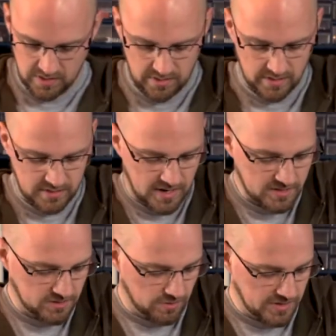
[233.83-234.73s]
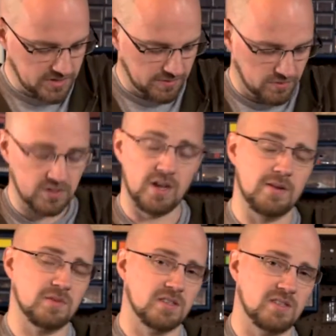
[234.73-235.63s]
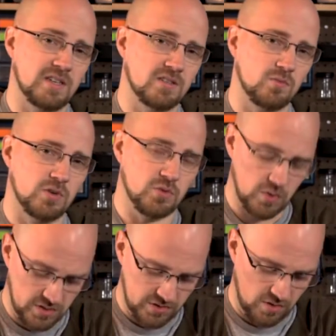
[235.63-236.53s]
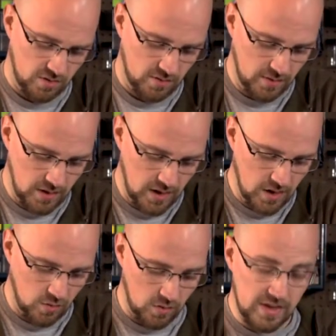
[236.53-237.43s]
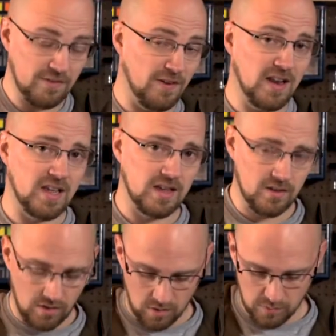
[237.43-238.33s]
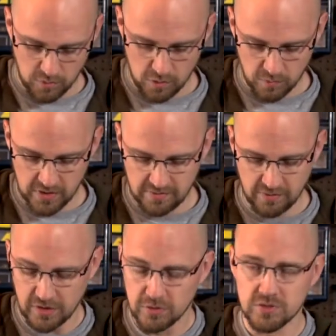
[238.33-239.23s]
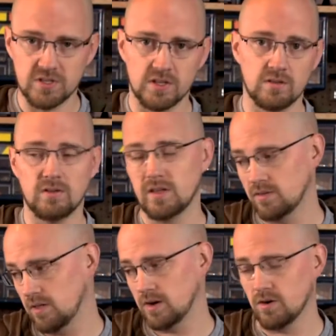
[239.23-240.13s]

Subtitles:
that tests all these different types and sees which ones are, if any, are appropriate for use in like